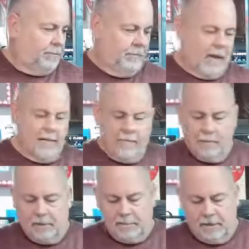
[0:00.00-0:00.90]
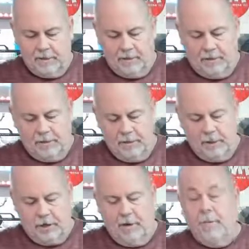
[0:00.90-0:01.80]
You haven't missed much. I was
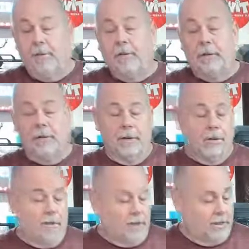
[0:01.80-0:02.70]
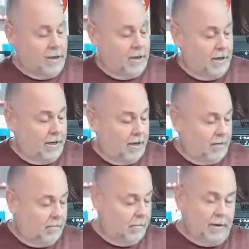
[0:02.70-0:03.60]
just sharing my frustrations of the night,
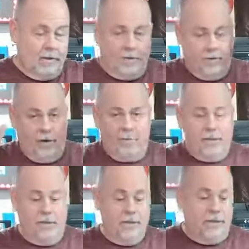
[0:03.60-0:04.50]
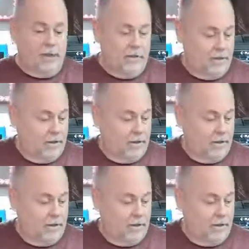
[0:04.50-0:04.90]
and this stream is just to